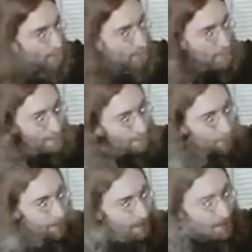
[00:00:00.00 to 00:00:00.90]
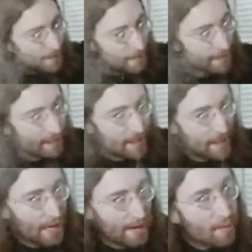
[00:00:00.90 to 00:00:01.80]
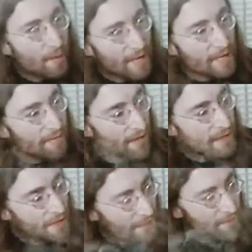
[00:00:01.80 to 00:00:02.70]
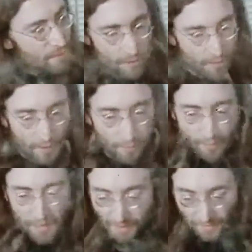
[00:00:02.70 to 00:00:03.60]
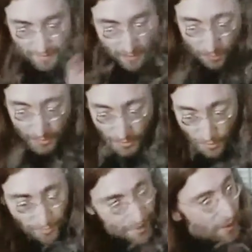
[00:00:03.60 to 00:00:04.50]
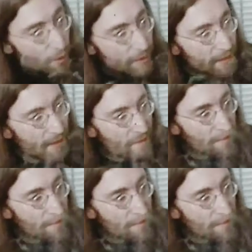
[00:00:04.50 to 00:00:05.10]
doing whatever we're doing. Yeah, yeah. And I believe that you leave the door open, man, and that's where the door they'll come in. You